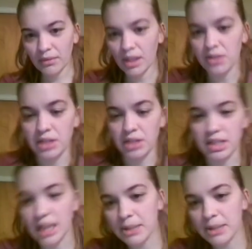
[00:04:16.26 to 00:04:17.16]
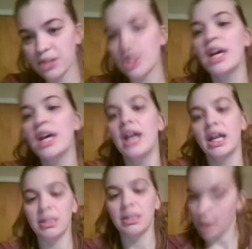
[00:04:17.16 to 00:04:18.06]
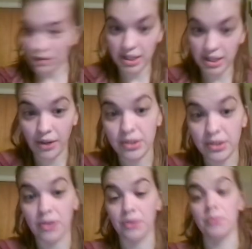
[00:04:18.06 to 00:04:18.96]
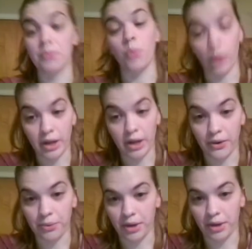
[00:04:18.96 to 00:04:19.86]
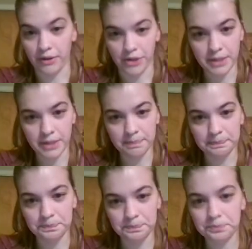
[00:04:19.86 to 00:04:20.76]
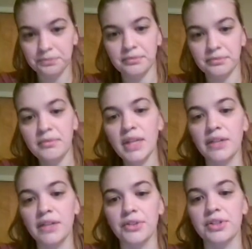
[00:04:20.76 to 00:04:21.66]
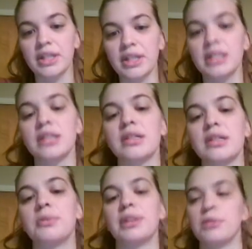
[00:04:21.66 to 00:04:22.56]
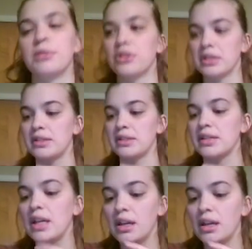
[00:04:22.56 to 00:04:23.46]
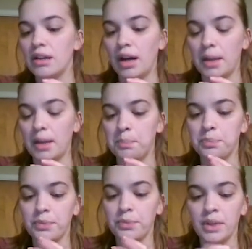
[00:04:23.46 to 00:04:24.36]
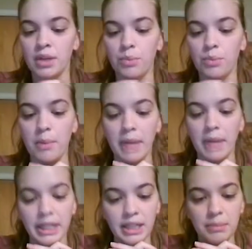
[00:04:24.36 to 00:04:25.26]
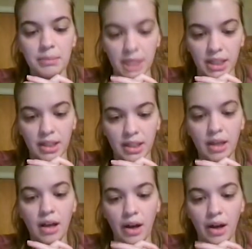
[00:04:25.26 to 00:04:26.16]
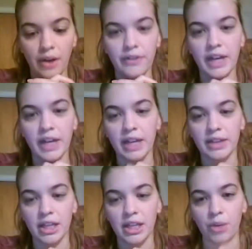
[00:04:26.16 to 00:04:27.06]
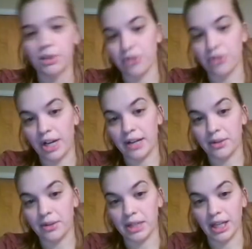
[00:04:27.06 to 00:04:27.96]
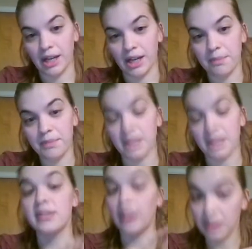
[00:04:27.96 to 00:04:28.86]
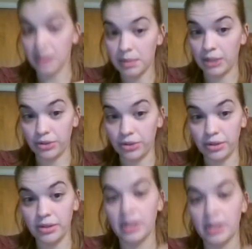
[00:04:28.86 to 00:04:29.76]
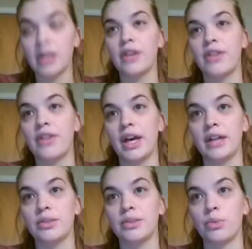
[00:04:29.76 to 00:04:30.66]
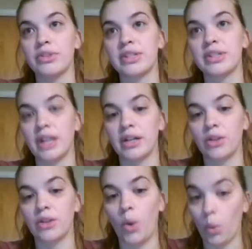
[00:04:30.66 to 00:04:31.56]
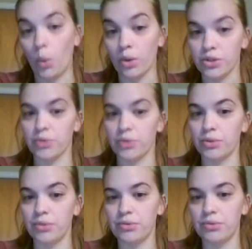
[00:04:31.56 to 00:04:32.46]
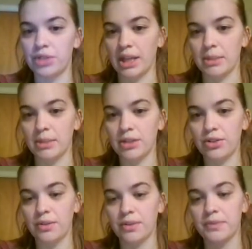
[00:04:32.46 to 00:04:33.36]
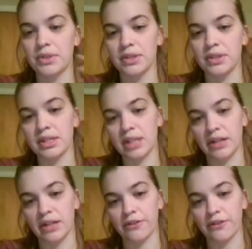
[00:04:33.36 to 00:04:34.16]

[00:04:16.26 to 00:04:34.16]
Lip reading: So he does damage and he recovers health, so more health recovery. And if they're stunned, he does double damage. So this is reminding me of the original Kylo in the game, his second special that will stun or do huge damage. So this kind of